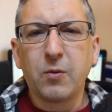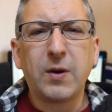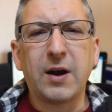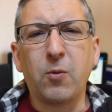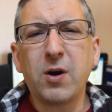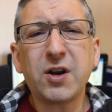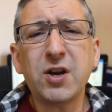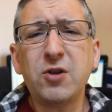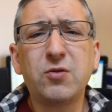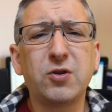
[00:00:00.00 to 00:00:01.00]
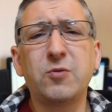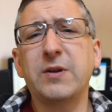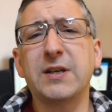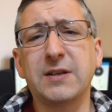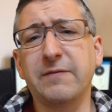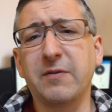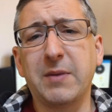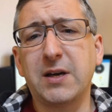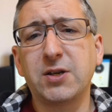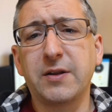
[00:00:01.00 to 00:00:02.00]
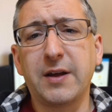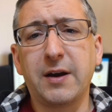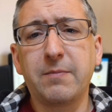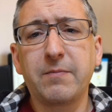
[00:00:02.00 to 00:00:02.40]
Well, what can you do with this information then?